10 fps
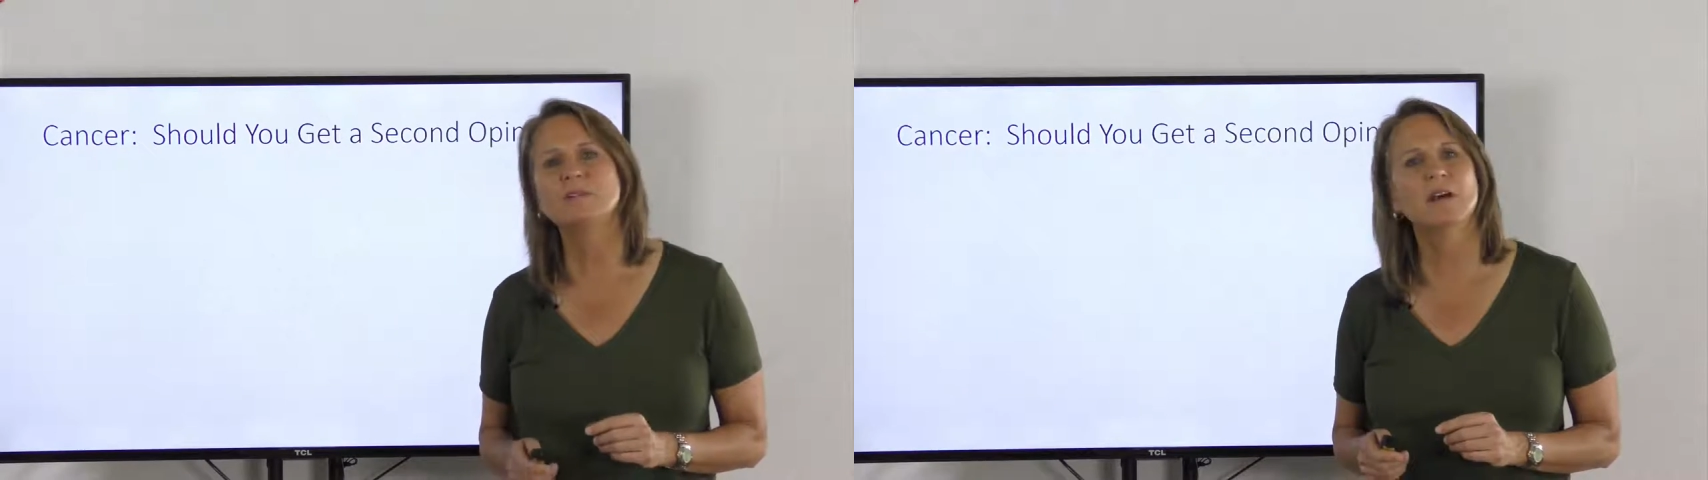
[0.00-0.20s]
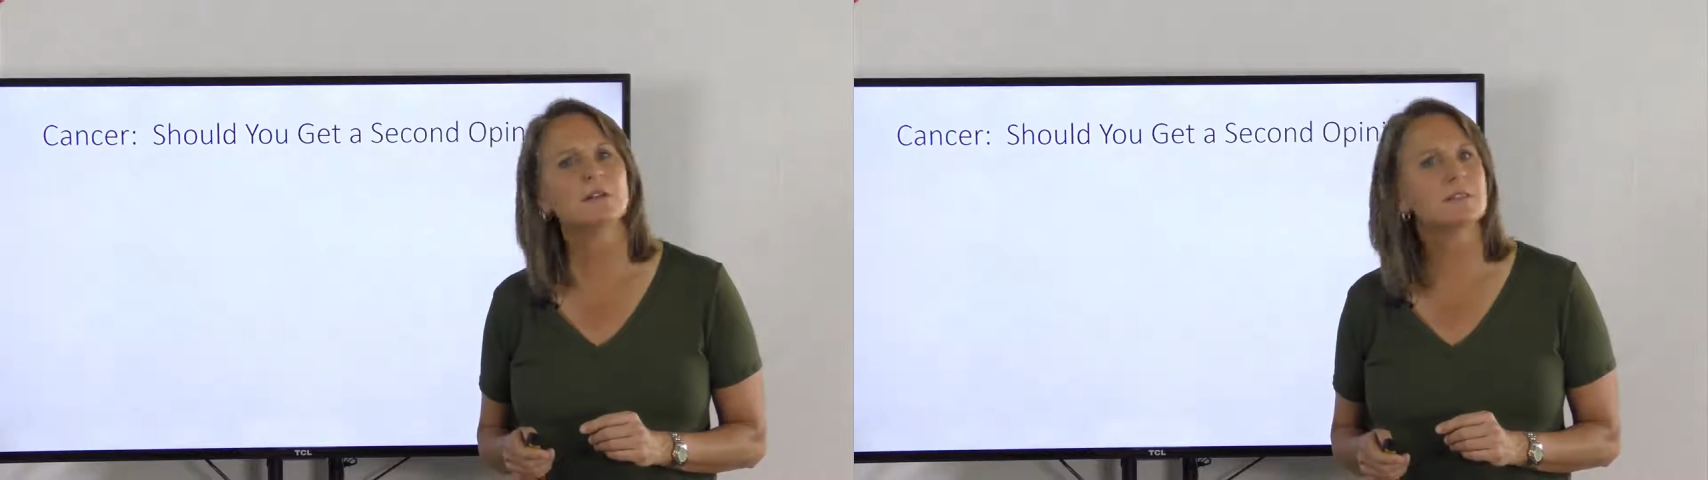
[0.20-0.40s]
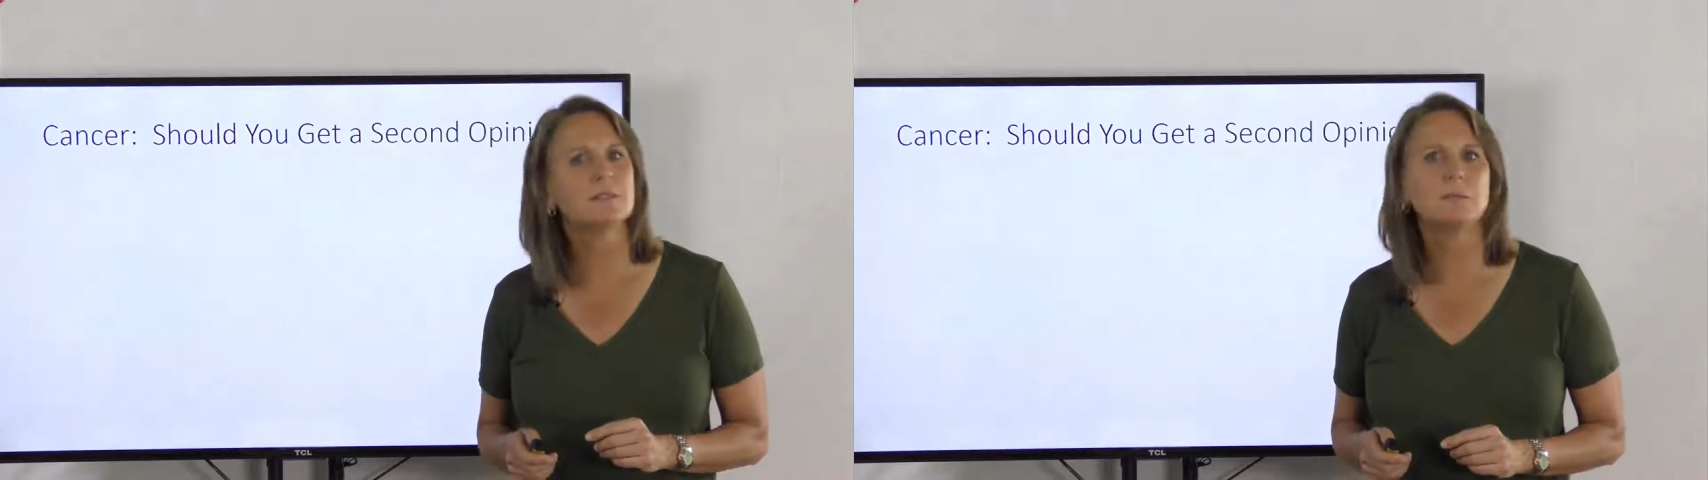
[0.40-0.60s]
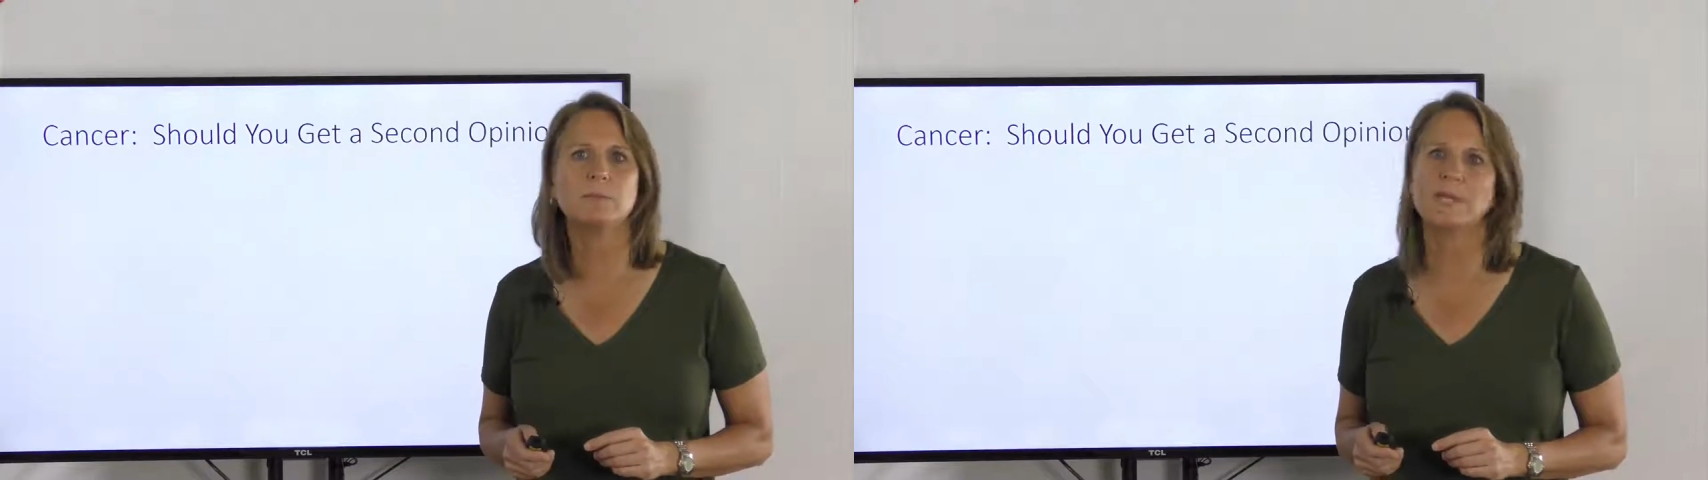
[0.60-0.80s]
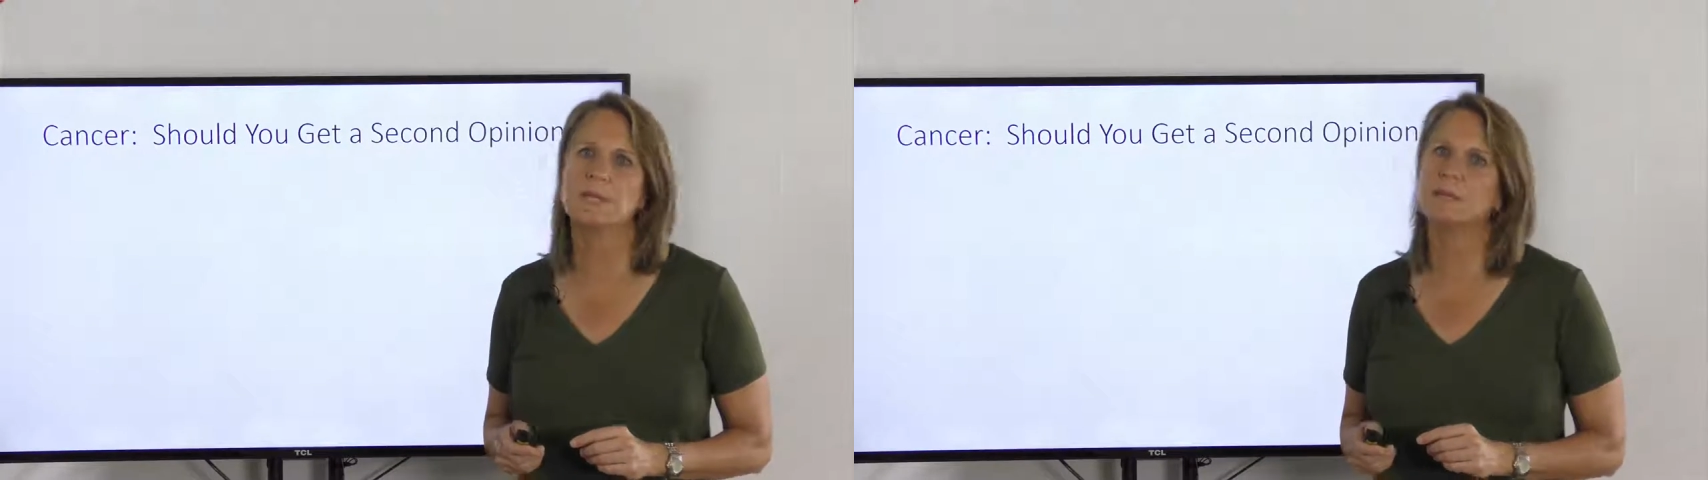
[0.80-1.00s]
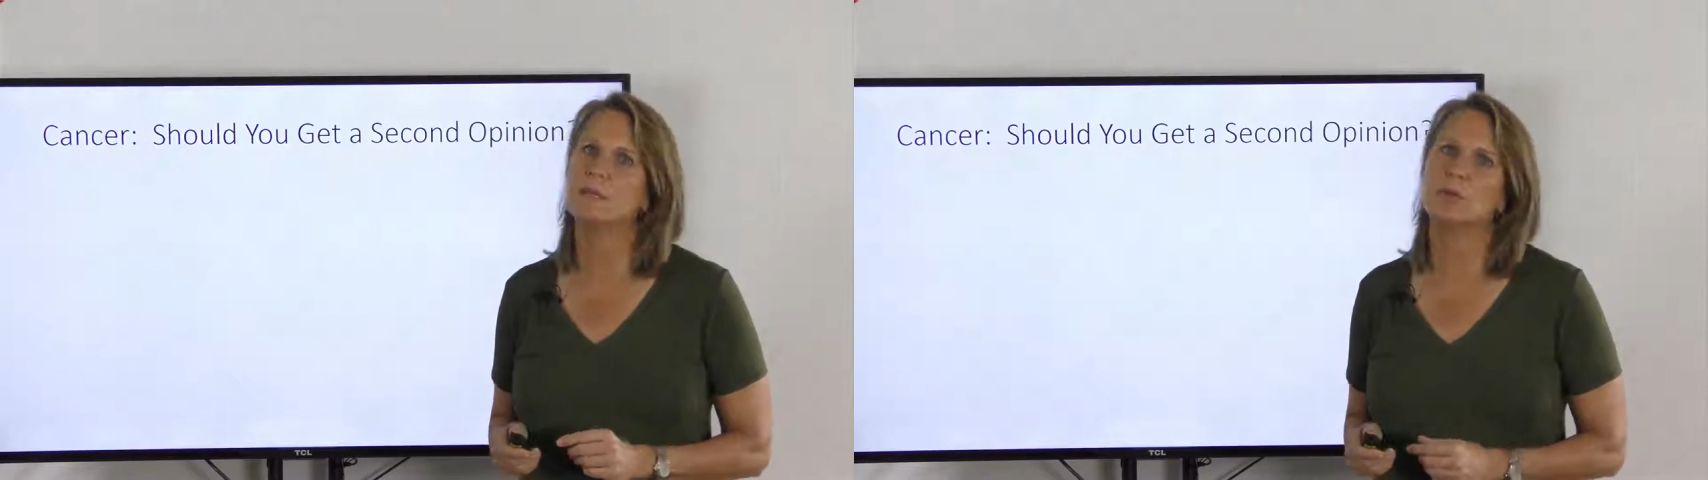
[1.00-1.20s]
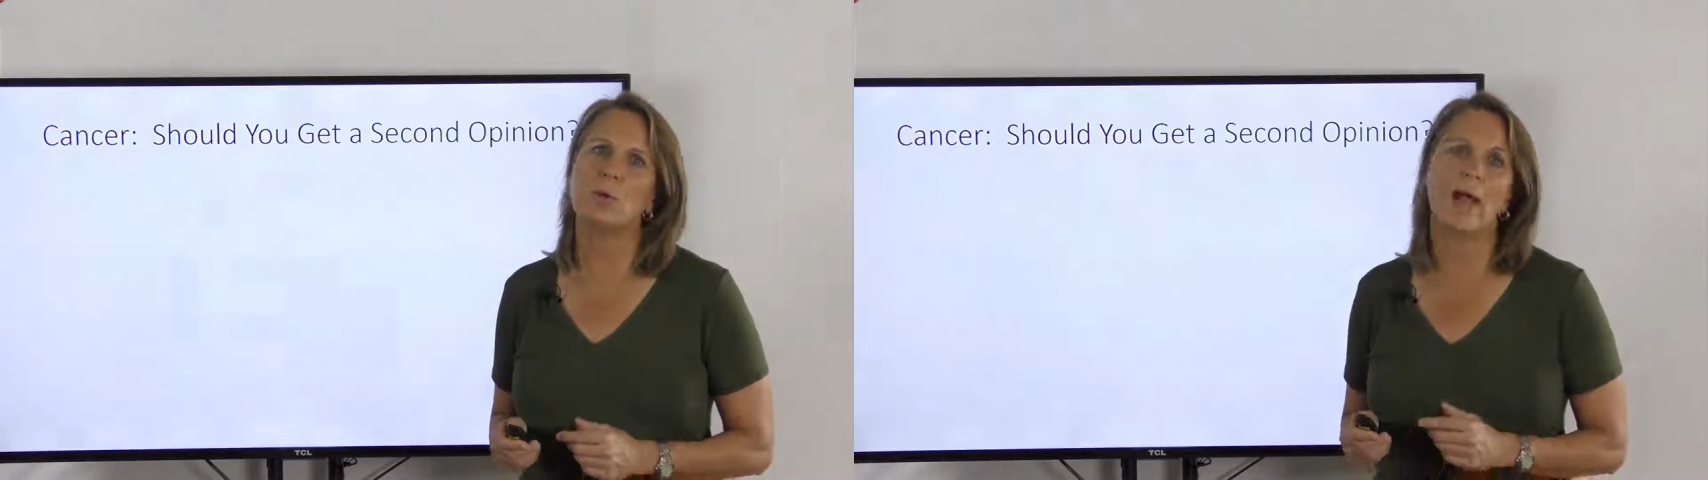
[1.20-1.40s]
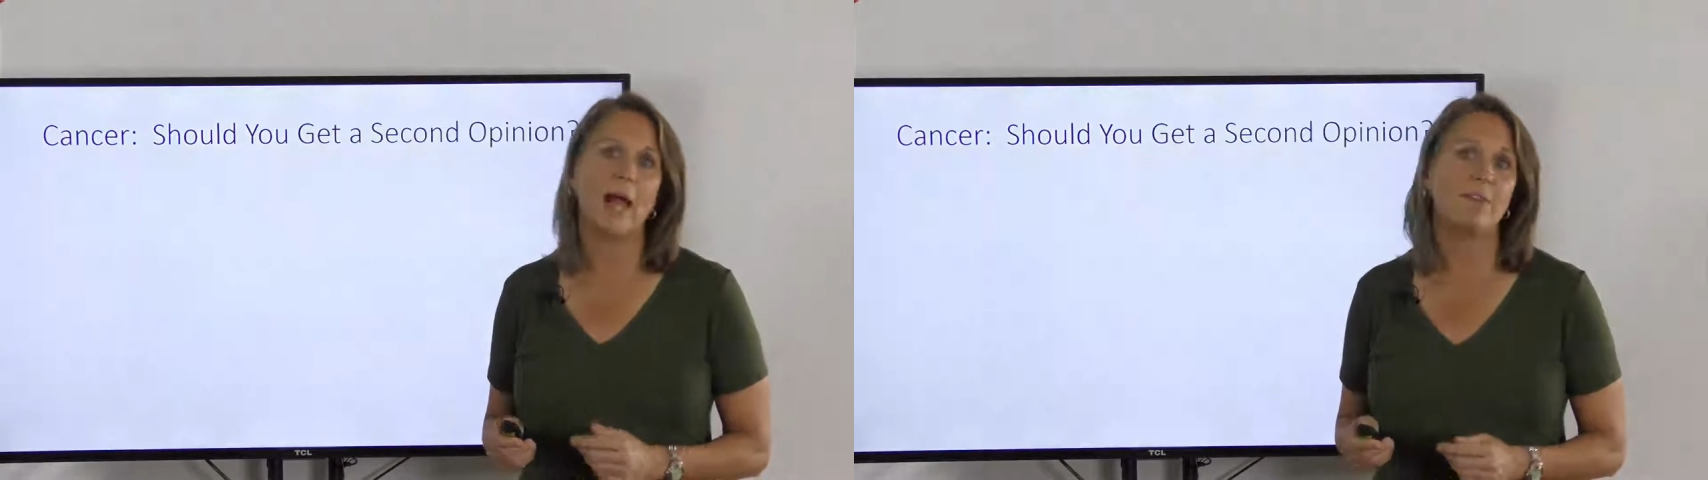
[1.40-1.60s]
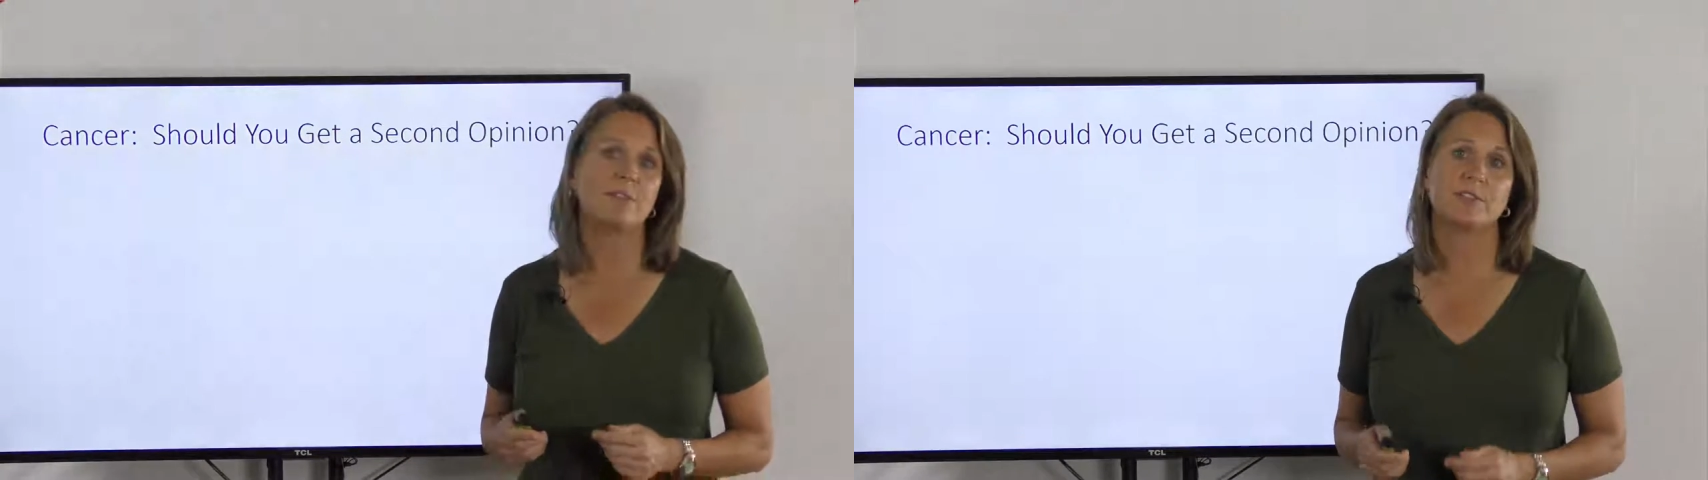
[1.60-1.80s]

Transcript: doesn't mean that you have